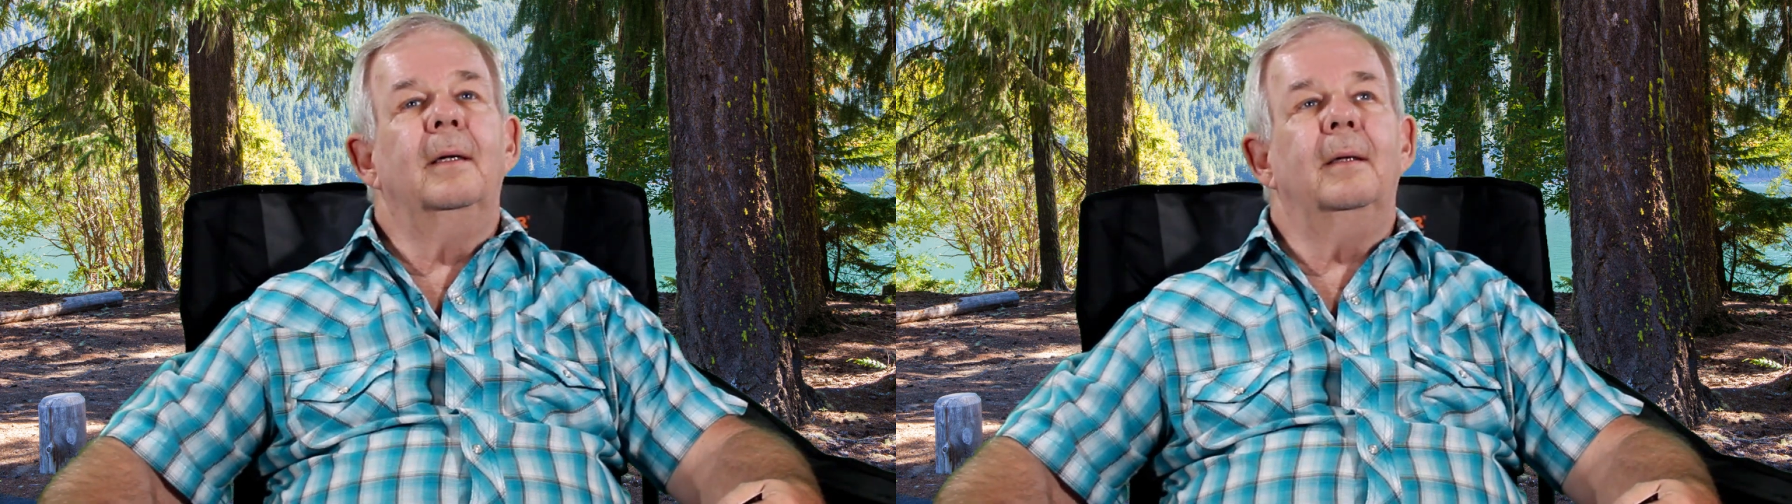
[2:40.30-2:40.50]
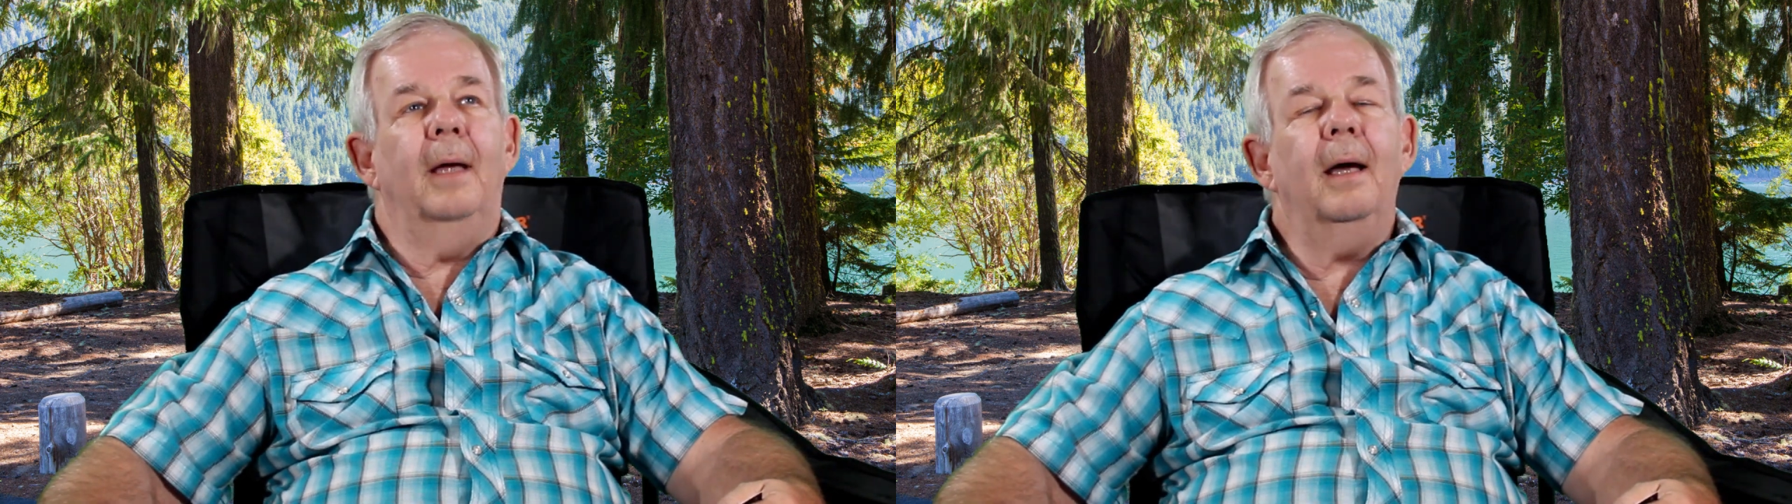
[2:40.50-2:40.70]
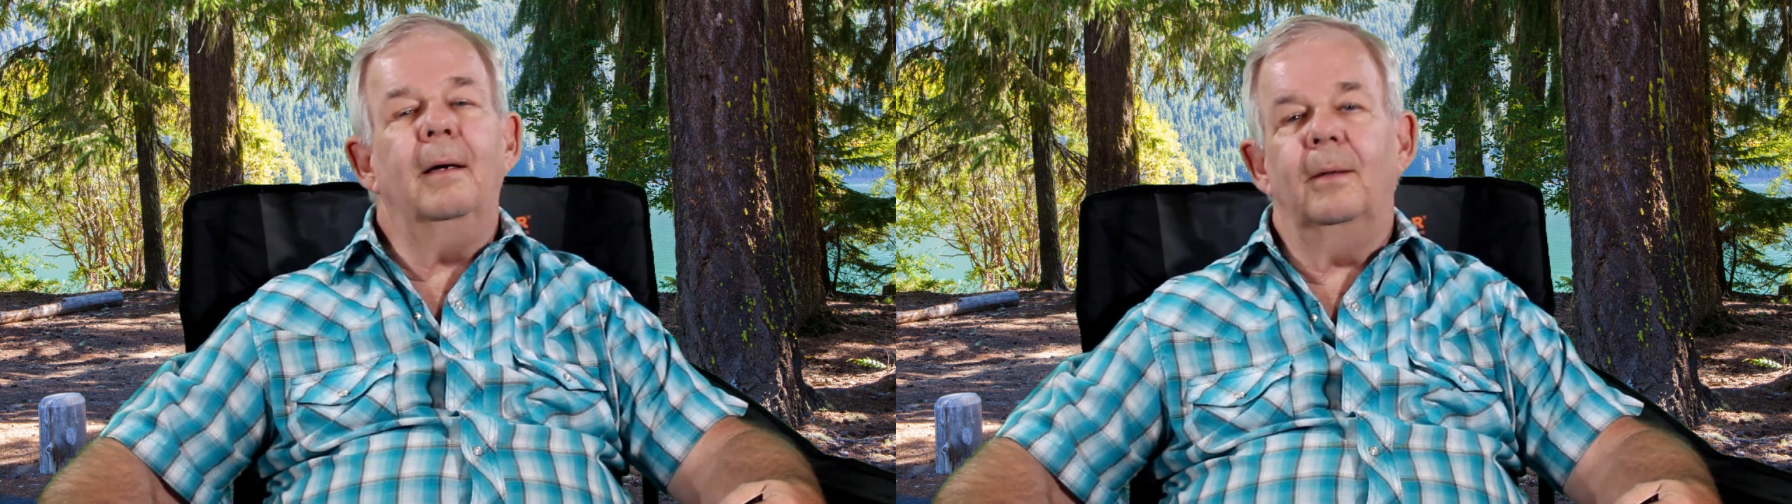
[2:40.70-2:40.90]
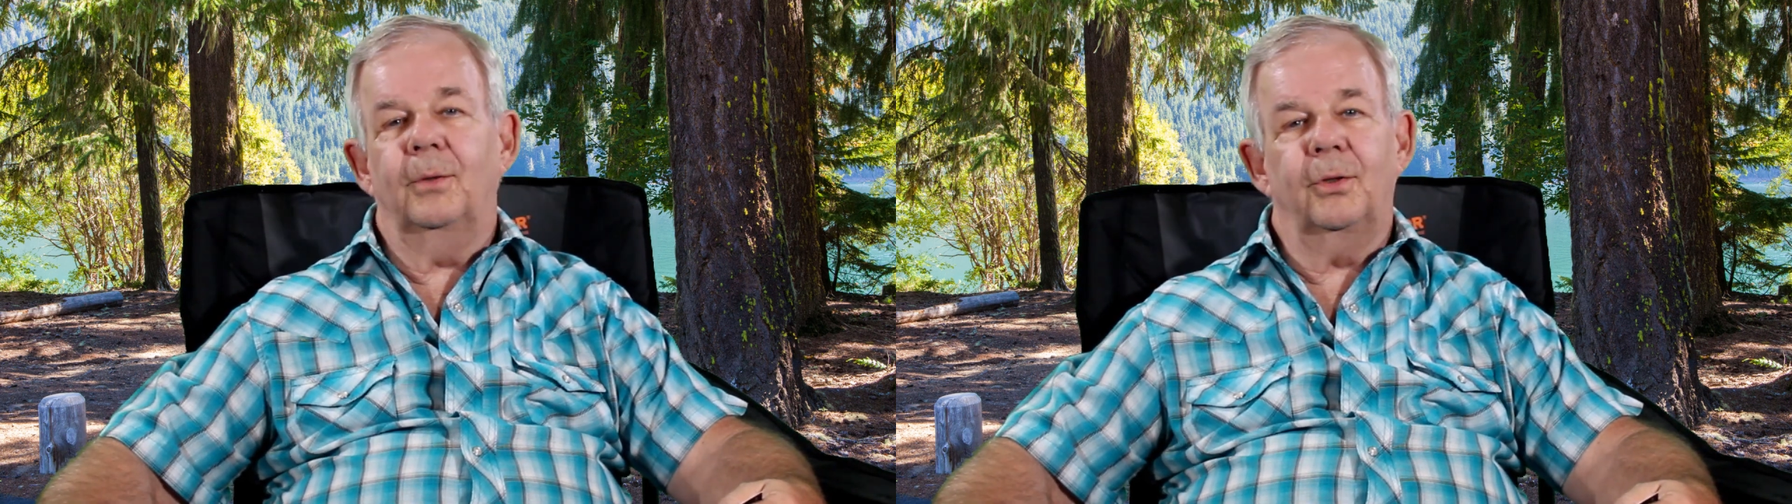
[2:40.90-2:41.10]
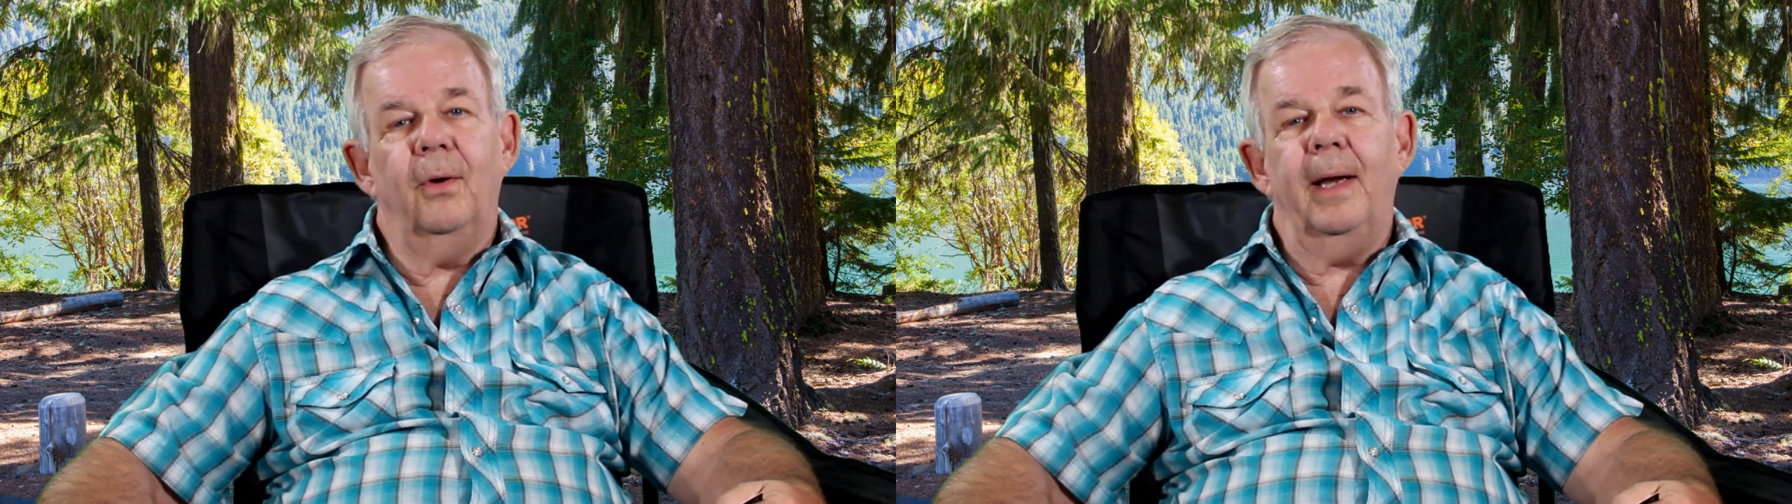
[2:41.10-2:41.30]
yeah, it
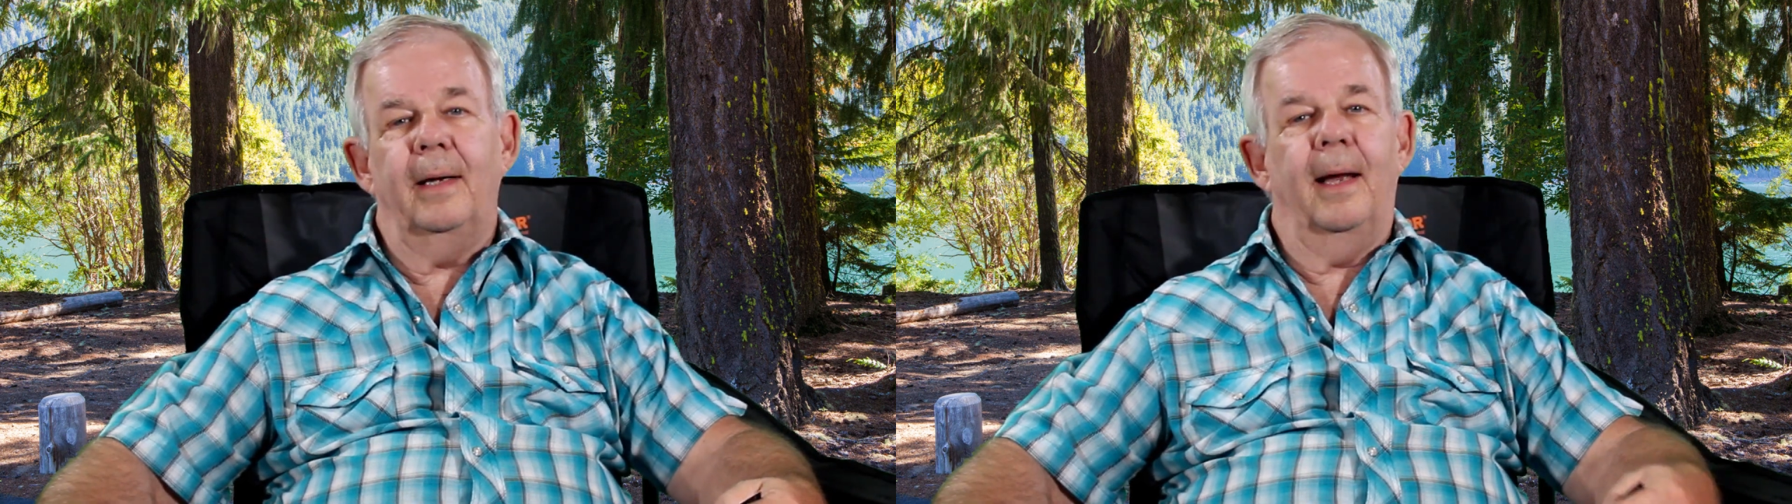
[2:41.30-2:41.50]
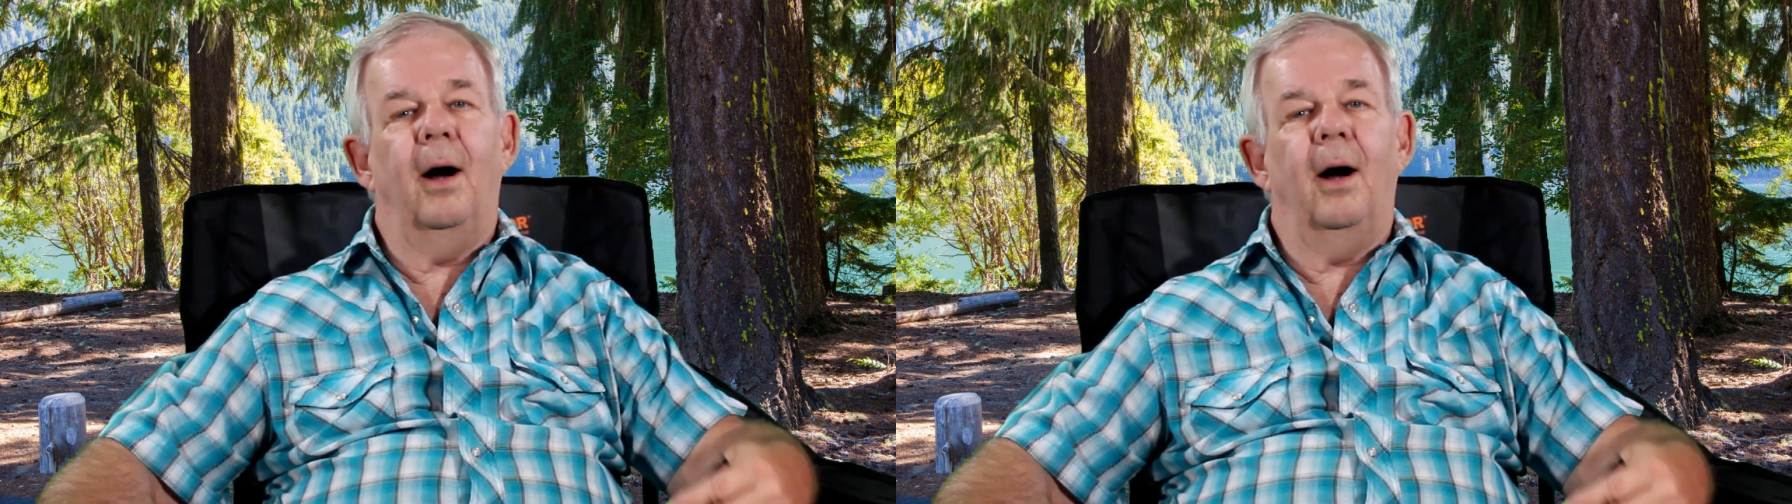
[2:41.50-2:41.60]
was great.